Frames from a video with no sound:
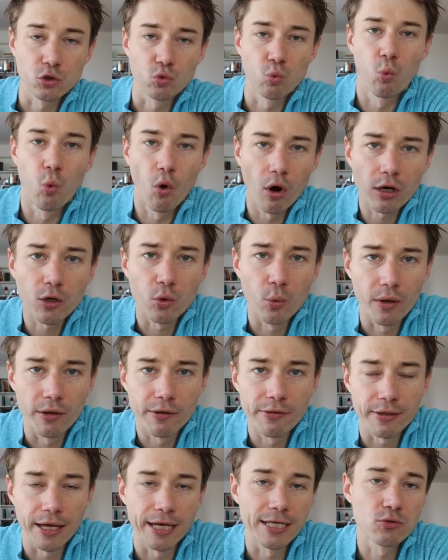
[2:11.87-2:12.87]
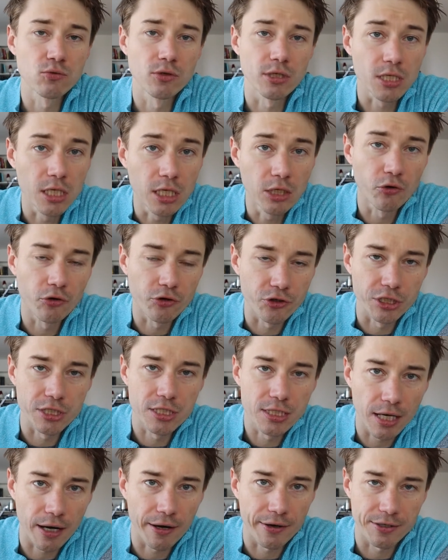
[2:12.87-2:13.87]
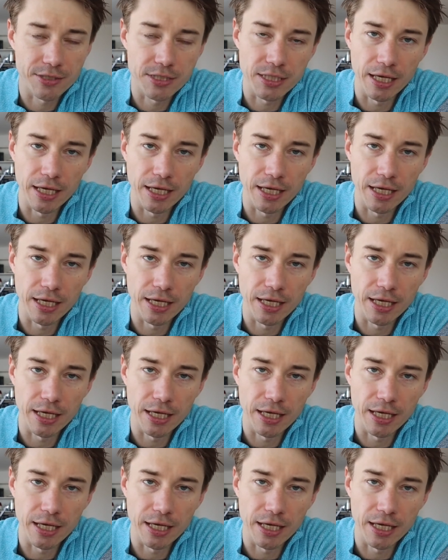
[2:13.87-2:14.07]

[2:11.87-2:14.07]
work with as soon as he or she starts